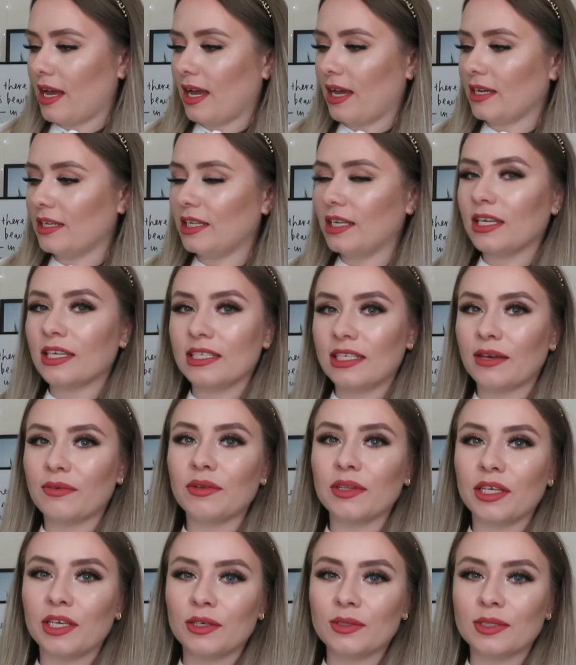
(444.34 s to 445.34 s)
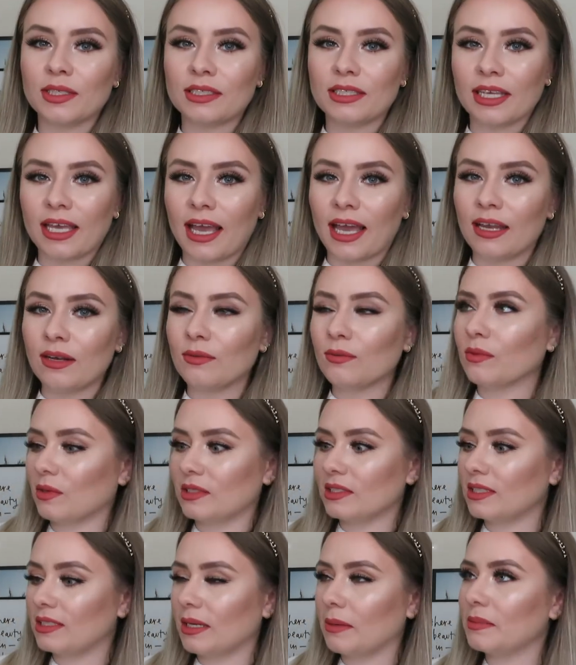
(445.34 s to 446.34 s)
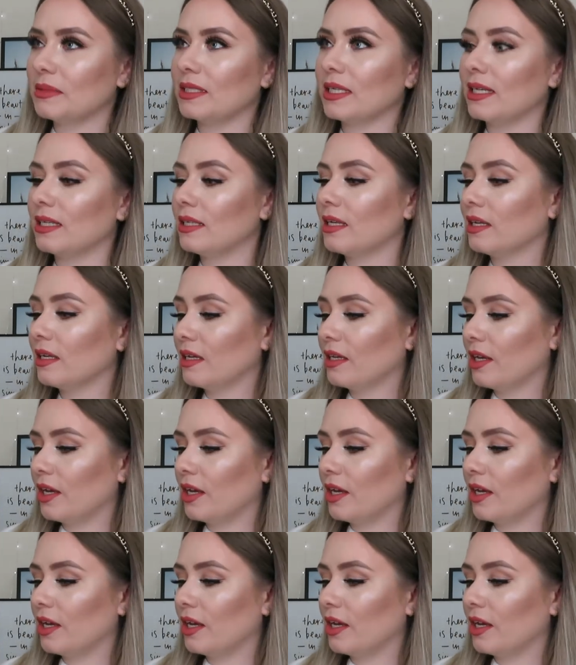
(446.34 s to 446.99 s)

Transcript: and you can definitely use this again once it's emptied.